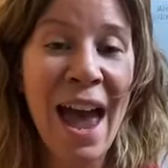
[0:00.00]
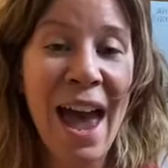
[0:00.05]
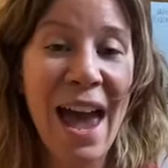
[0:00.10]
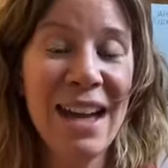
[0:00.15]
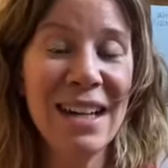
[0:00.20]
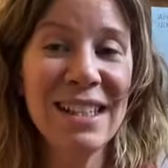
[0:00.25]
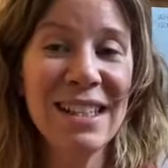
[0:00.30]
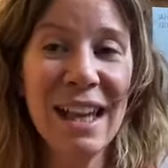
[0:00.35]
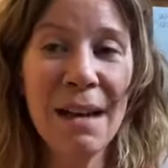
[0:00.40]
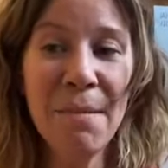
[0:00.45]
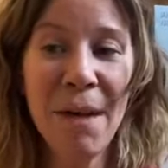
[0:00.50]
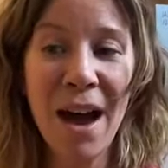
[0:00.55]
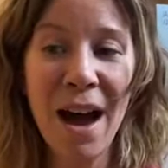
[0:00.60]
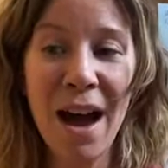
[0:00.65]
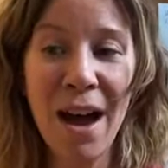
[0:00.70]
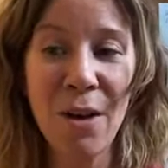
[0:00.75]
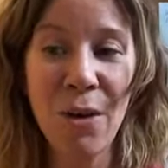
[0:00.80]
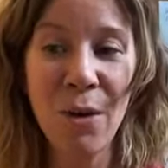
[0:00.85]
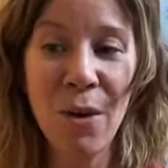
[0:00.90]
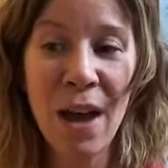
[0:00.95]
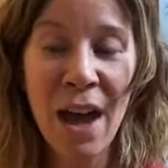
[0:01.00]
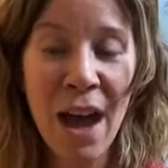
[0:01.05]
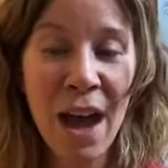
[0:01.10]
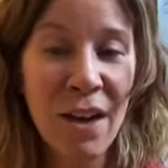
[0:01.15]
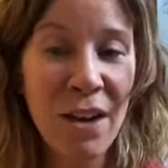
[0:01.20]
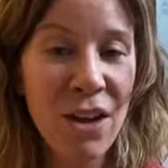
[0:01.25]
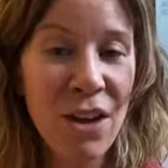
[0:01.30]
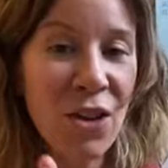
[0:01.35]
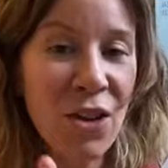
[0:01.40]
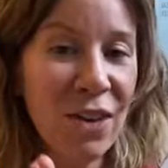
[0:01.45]
And somehow
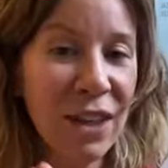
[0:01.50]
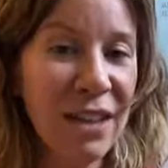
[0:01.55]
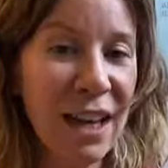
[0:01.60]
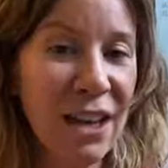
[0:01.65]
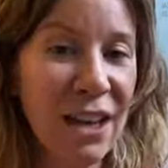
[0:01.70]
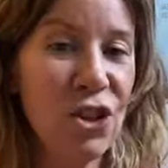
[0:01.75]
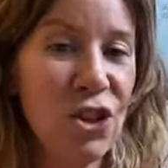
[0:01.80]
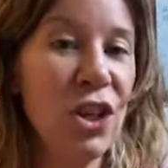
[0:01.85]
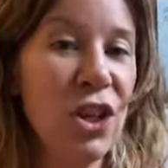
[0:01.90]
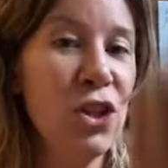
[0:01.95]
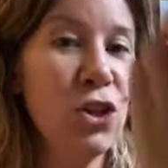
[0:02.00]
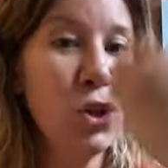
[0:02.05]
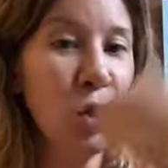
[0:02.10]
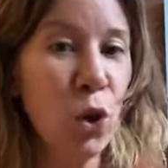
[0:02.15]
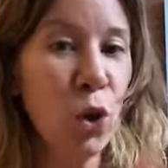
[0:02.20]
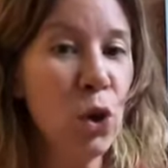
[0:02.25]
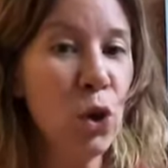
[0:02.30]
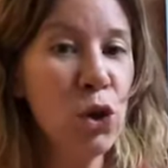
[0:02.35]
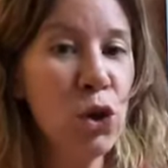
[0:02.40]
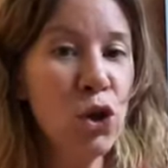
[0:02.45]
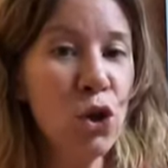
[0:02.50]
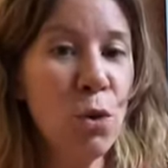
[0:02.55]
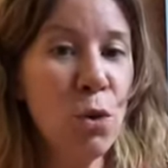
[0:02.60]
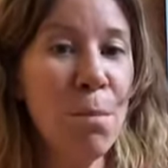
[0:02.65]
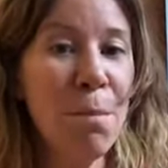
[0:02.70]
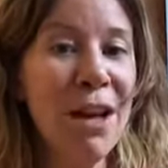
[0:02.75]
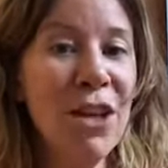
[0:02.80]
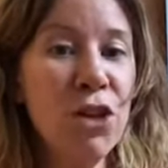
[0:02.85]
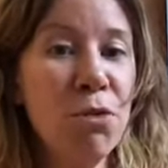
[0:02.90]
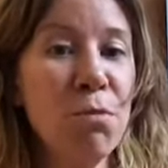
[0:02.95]
your attention is also
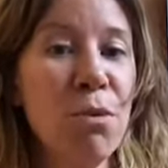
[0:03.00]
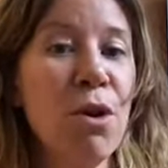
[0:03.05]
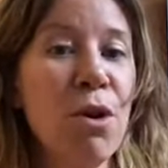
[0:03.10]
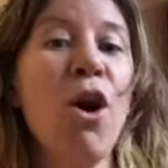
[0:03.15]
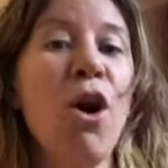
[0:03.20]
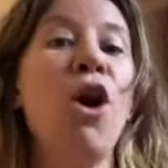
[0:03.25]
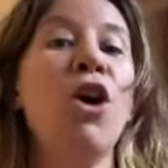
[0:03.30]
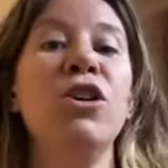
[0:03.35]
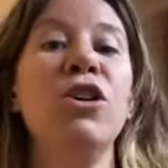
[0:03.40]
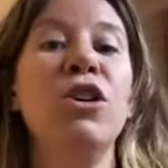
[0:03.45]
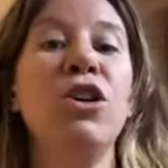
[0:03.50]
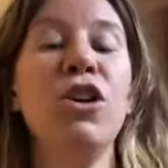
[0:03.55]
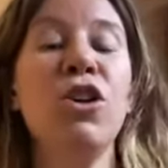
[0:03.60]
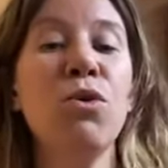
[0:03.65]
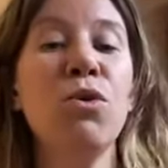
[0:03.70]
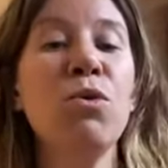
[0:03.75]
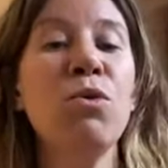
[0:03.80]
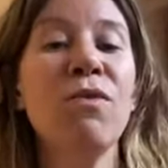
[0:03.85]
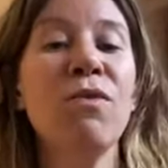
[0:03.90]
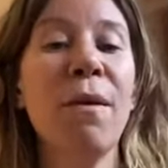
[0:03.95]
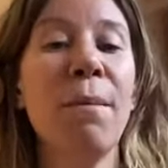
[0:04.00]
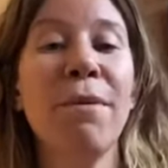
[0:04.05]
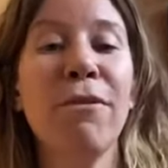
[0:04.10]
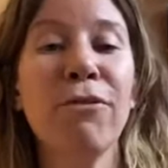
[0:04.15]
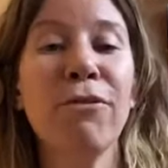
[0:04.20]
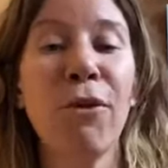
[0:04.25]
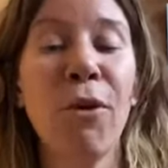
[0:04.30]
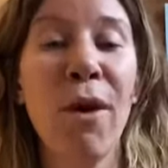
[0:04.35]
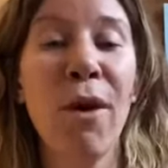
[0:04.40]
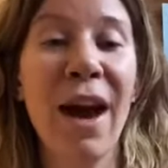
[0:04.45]
much more on you than
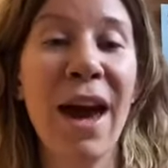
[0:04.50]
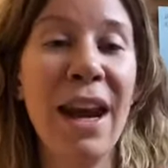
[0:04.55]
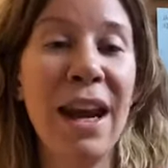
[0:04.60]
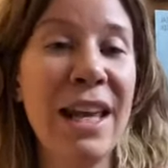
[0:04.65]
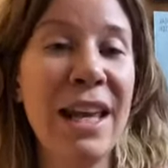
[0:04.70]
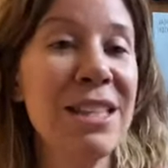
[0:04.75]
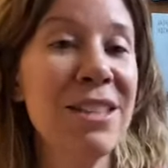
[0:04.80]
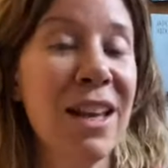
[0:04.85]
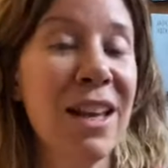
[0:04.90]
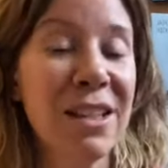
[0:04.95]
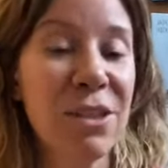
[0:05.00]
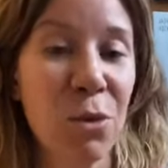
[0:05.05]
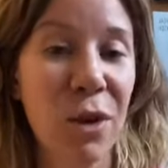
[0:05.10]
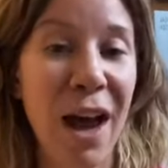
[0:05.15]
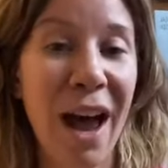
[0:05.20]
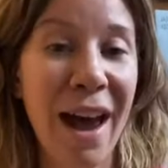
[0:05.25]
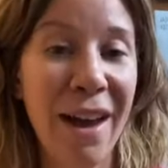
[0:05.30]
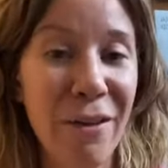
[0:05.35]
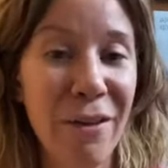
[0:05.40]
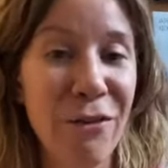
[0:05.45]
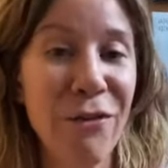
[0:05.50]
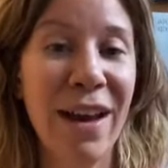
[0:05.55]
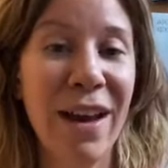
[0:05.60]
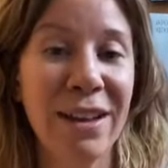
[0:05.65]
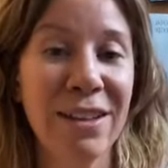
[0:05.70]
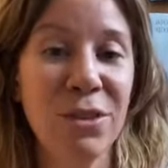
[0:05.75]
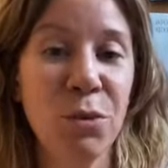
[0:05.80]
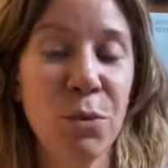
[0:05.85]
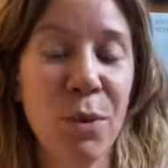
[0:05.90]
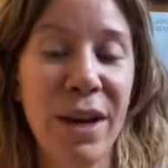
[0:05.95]
before. At least that's what I
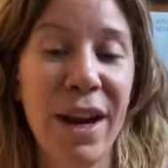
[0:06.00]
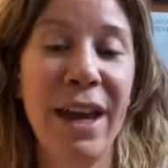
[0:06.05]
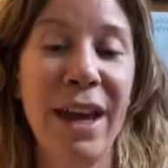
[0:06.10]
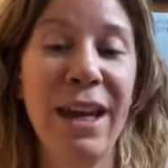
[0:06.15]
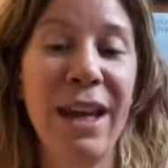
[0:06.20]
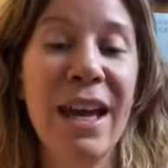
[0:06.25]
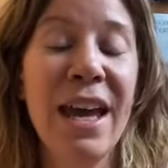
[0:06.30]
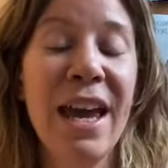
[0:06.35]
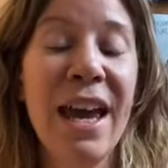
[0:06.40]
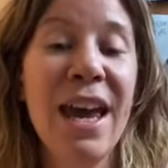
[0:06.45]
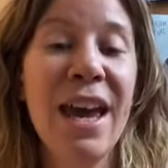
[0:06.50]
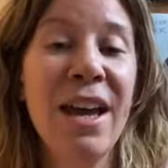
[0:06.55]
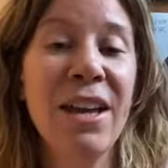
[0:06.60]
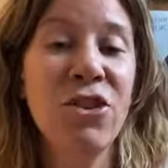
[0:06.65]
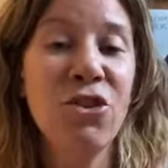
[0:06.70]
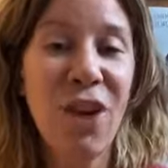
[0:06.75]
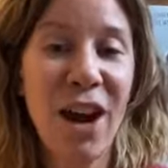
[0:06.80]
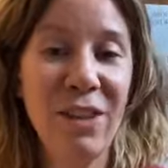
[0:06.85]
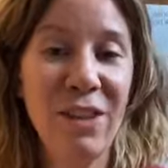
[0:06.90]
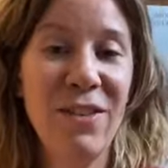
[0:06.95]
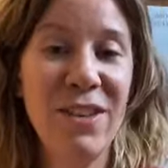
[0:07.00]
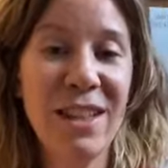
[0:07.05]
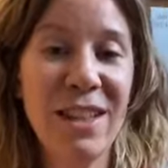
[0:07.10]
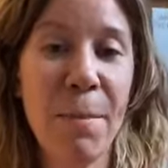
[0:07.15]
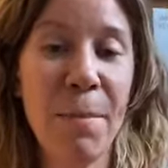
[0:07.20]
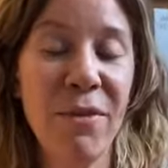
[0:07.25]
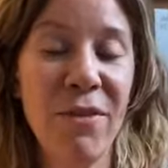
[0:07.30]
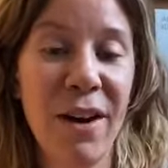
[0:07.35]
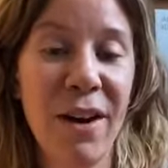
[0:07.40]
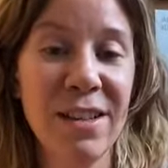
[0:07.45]
felt when I tried this
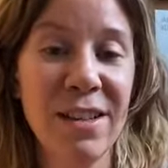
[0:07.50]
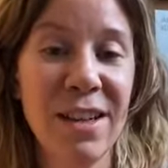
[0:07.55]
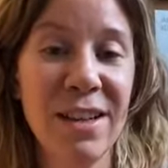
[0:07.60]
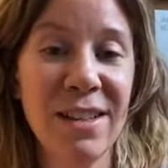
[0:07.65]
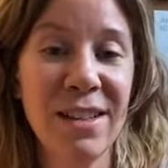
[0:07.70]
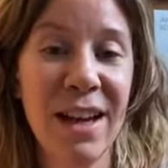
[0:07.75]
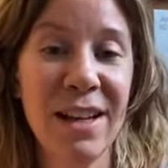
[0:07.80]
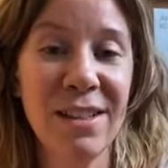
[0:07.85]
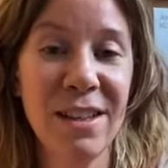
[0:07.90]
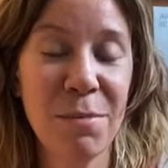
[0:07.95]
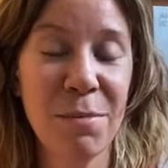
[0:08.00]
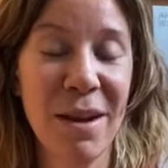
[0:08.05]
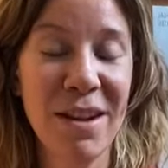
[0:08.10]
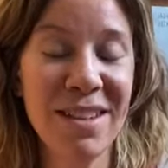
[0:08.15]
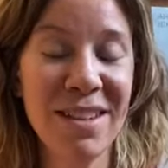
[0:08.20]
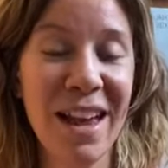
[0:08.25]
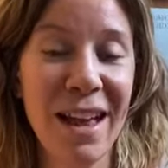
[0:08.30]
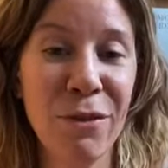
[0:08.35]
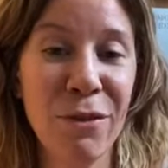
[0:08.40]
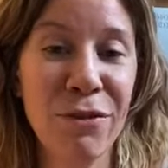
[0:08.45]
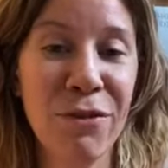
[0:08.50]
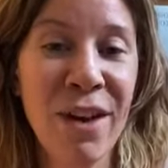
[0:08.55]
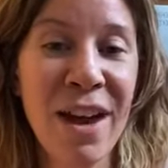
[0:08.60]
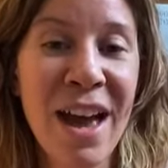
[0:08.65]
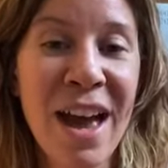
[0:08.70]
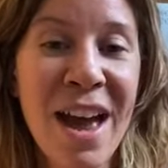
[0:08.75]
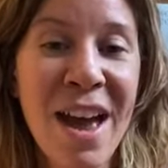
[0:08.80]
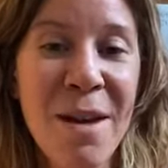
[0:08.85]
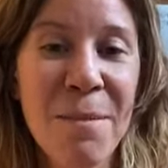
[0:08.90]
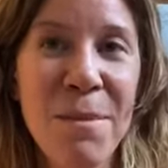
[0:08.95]
type of exercises myself.
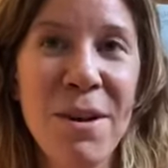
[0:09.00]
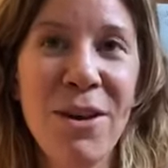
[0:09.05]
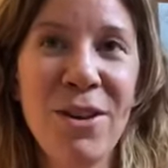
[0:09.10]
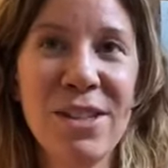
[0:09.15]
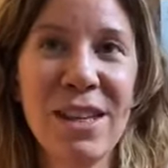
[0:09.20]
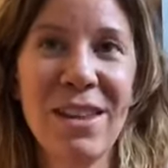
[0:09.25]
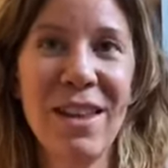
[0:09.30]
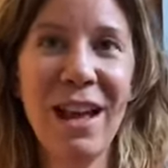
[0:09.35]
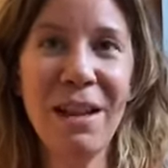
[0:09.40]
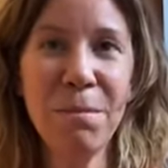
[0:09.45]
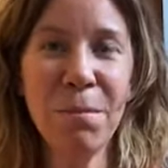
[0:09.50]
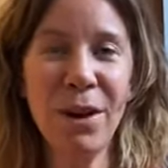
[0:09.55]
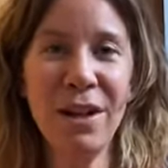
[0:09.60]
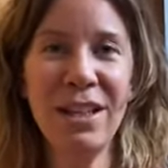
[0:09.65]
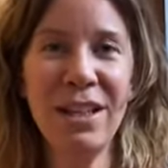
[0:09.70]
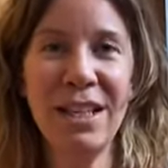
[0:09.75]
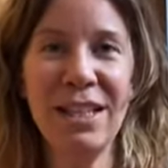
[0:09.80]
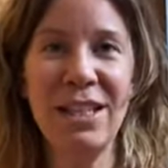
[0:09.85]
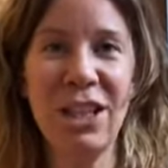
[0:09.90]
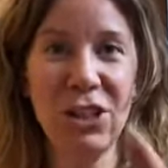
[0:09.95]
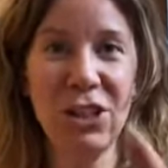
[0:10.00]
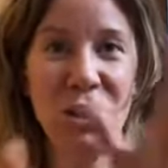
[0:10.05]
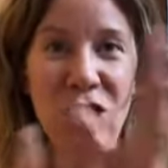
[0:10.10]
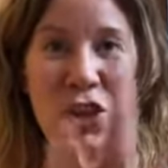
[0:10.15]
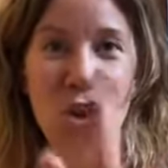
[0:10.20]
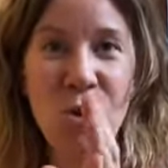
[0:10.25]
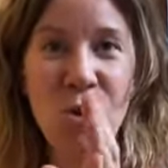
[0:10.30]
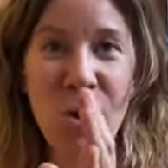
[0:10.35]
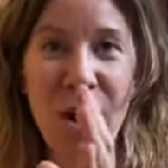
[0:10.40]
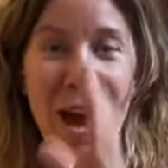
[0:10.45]
Because at that point it's just
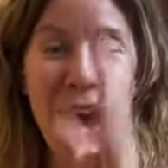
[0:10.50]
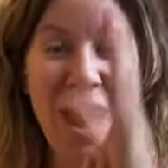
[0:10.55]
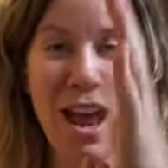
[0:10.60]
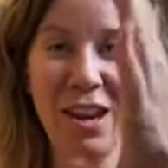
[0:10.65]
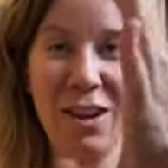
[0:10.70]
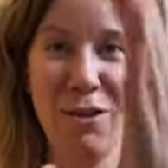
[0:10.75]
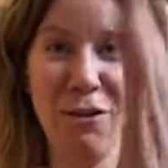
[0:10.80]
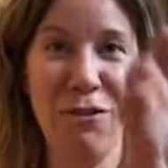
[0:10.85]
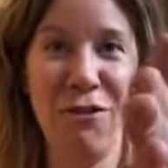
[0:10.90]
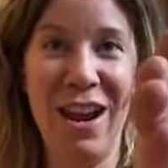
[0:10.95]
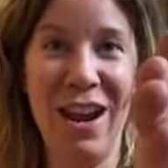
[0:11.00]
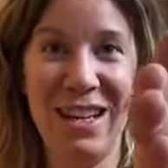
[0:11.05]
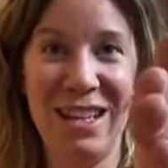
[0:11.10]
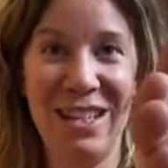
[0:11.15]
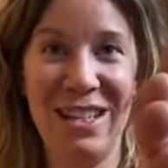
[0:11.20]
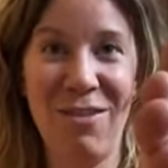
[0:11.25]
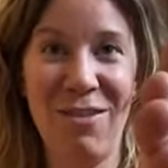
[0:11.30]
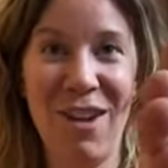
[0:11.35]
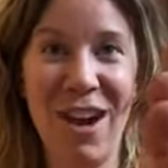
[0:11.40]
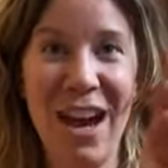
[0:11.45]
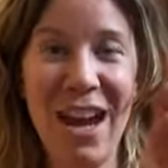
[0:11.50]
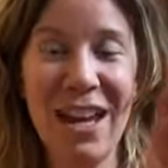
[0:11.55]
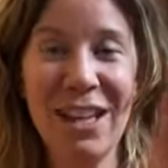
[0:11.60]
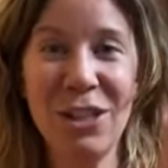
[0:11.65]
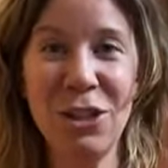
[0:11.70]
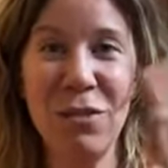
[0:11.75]
you and your friend, right?